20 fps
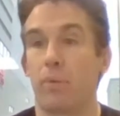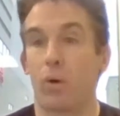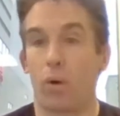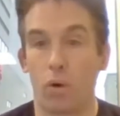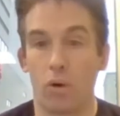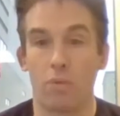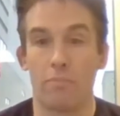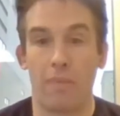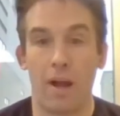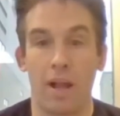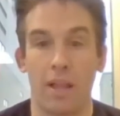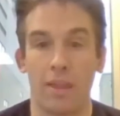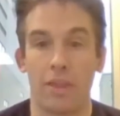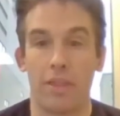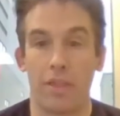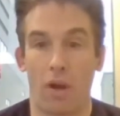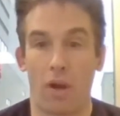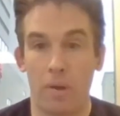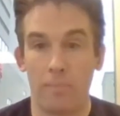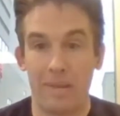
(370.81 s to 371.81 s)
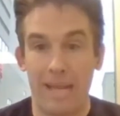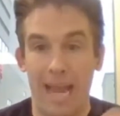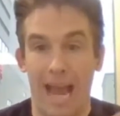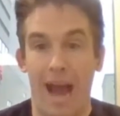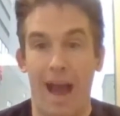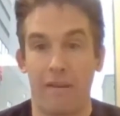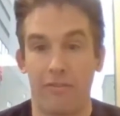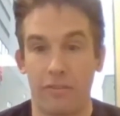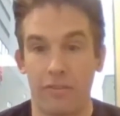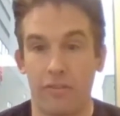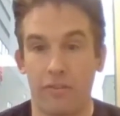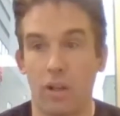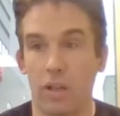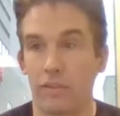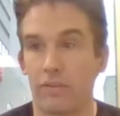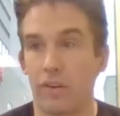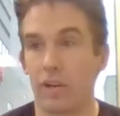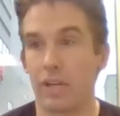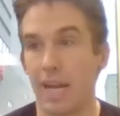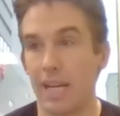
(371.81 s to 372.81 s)
per month on behalf of all
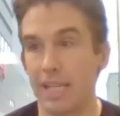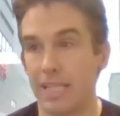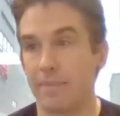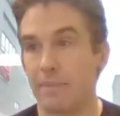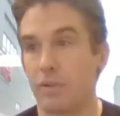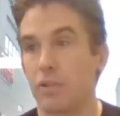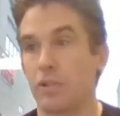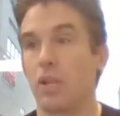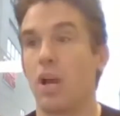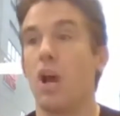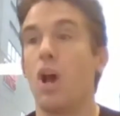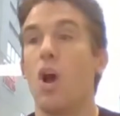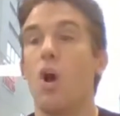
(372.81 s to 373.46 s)
of our customers,